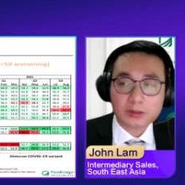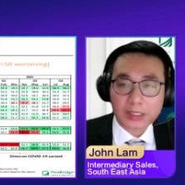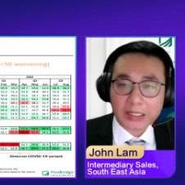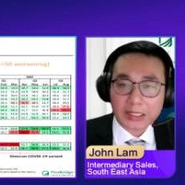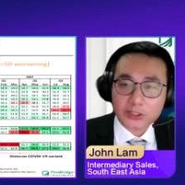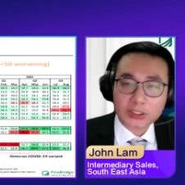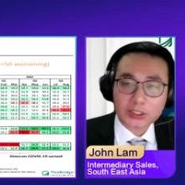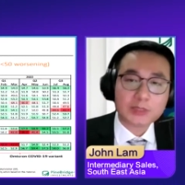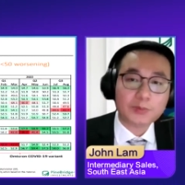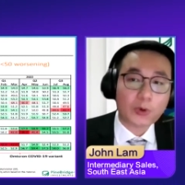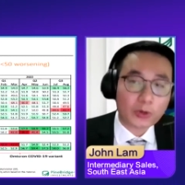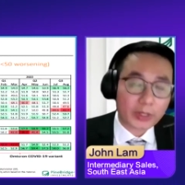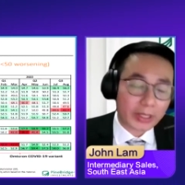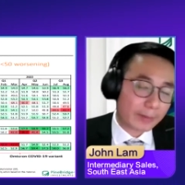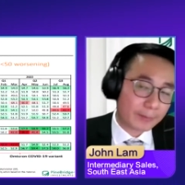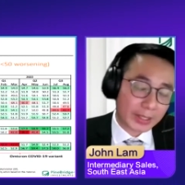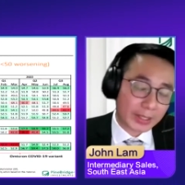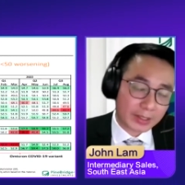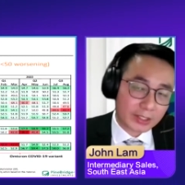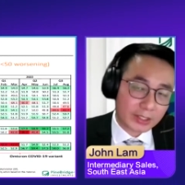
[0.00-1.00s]
Asia small cap
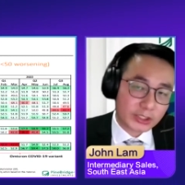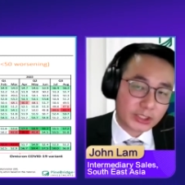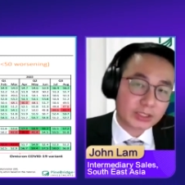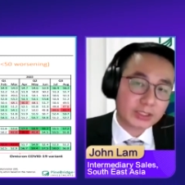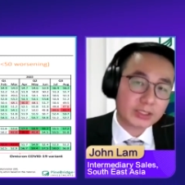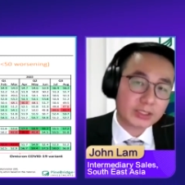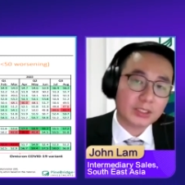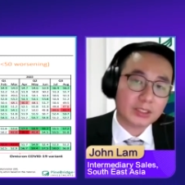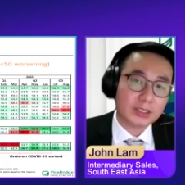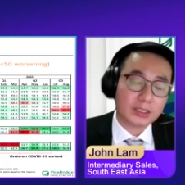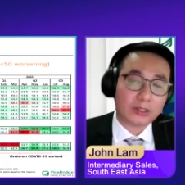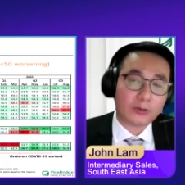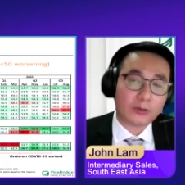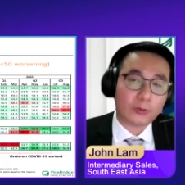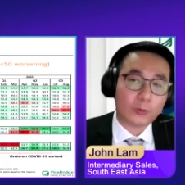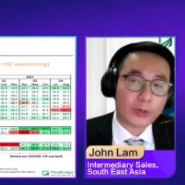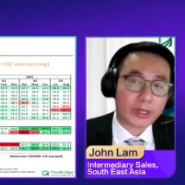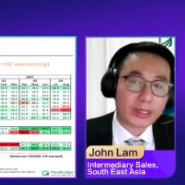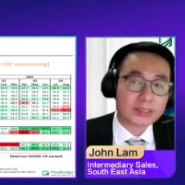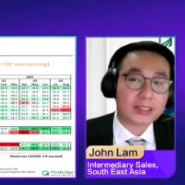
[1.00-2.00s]
manager
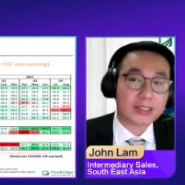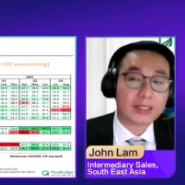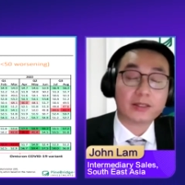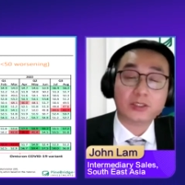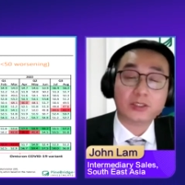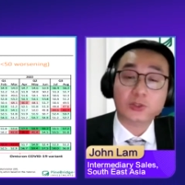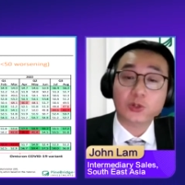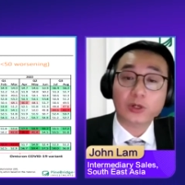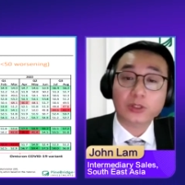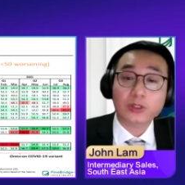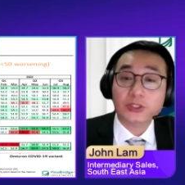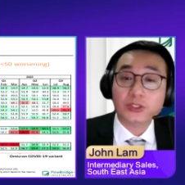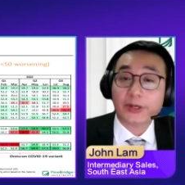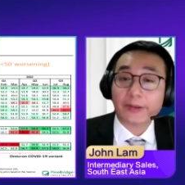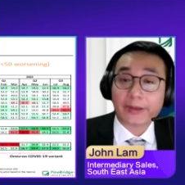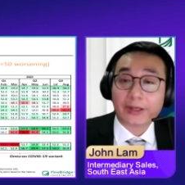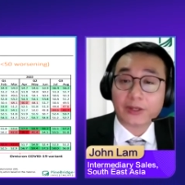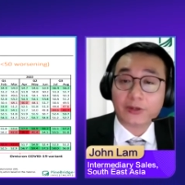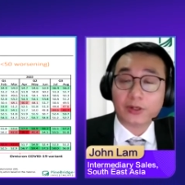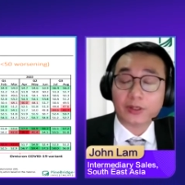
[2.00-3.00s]
who has had a strong track
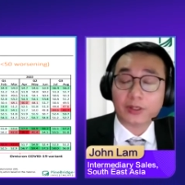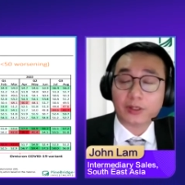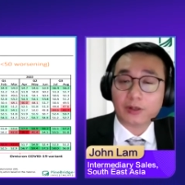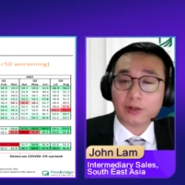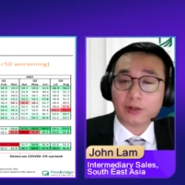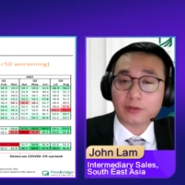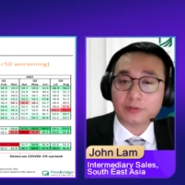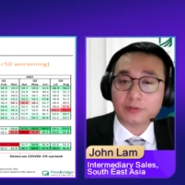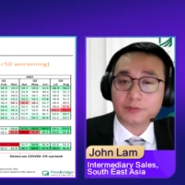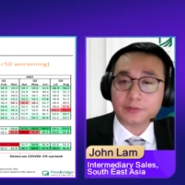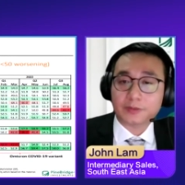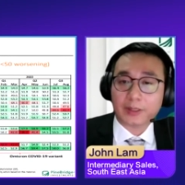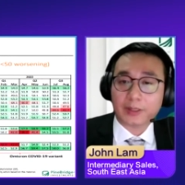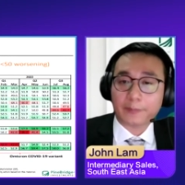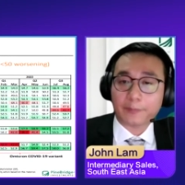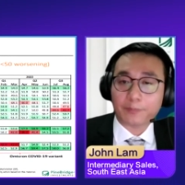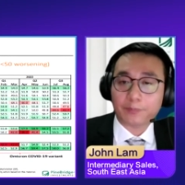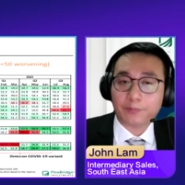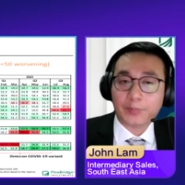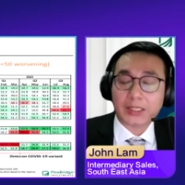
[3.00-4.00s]
record of
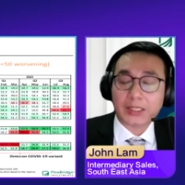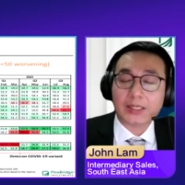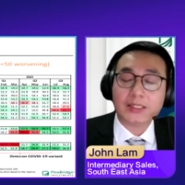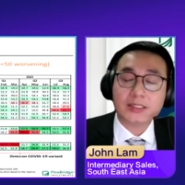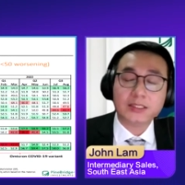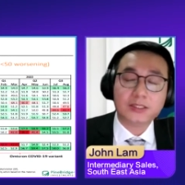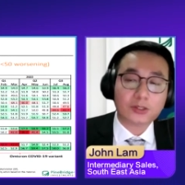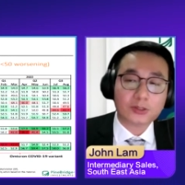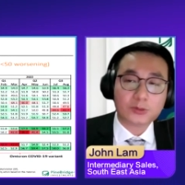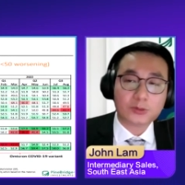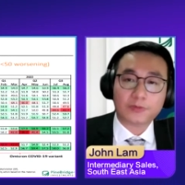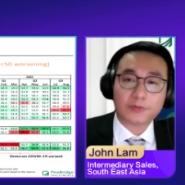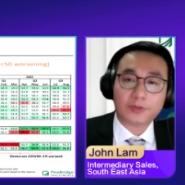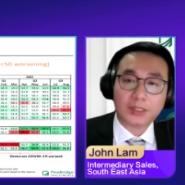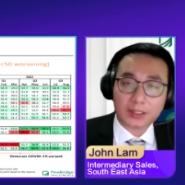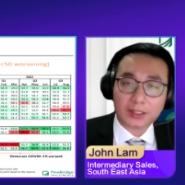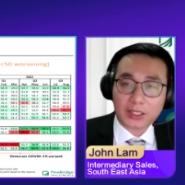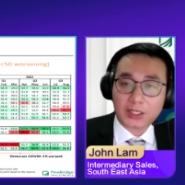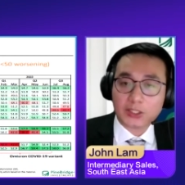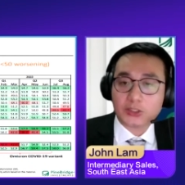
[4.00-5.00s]
picking stocks within
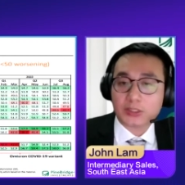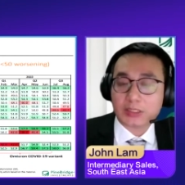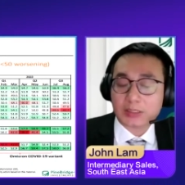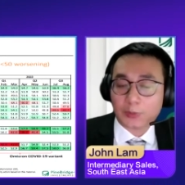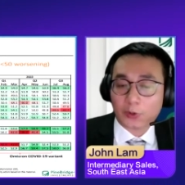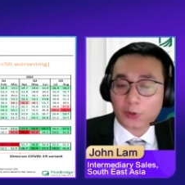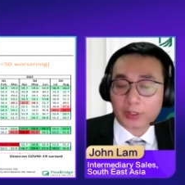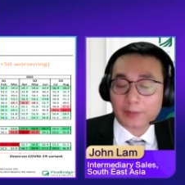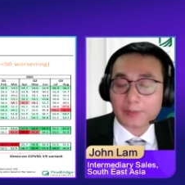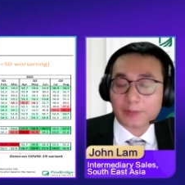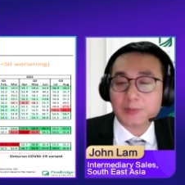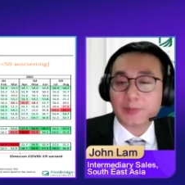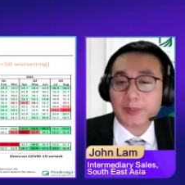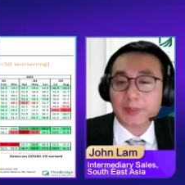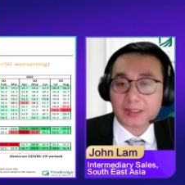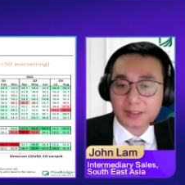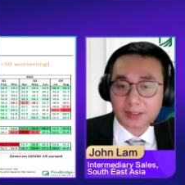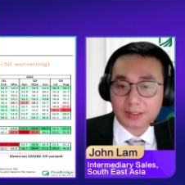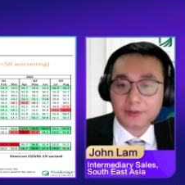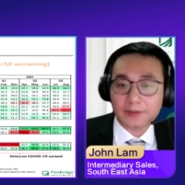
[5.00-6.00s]
the Asia small cap space.